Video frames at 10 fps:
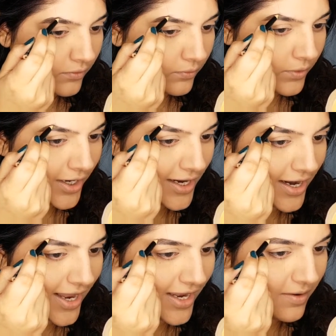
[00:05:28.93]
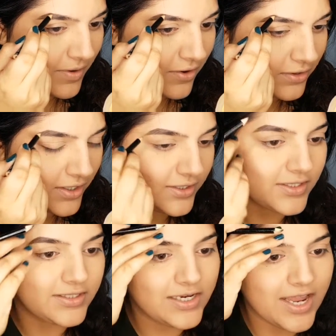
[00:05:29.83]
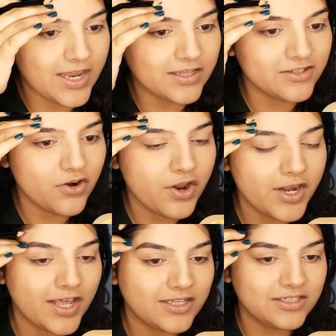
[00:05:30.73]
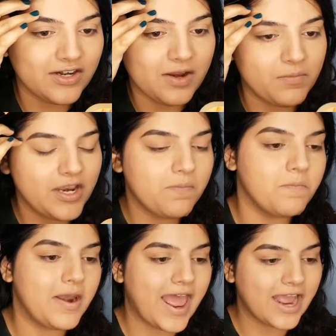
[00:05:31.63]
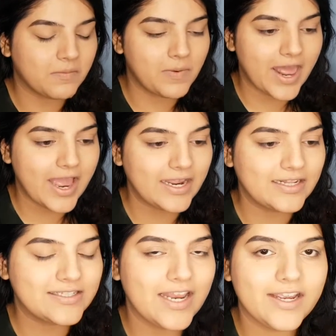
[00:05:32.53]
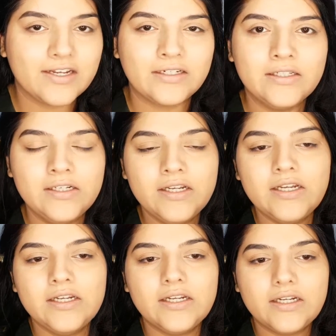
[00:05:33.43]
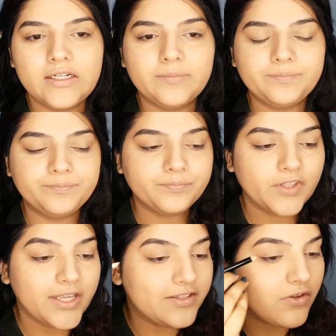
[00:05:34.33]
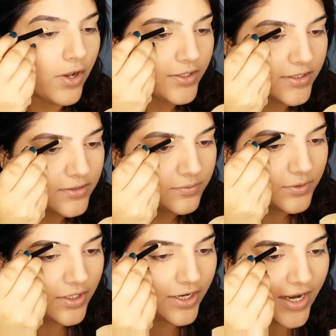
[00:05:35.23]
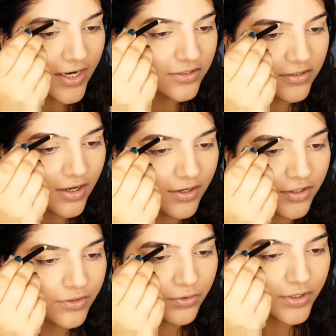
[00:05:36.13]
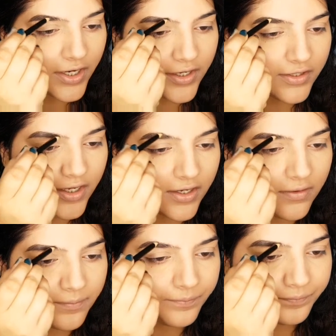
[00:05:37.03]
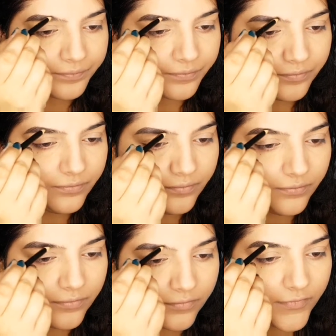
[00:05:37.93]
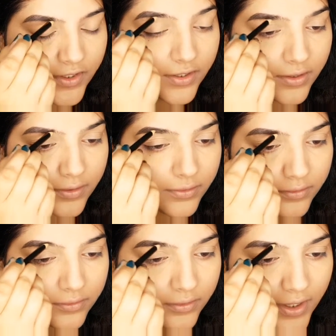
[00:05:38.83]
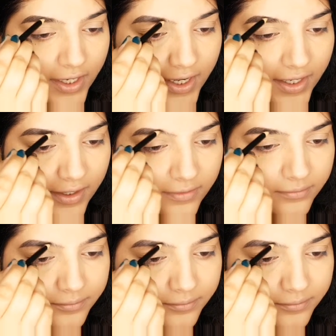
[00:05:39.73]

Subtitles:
What I like about this is like it's not extremely black. It's like a it's got this grayish undertone kind of thing, so I like it.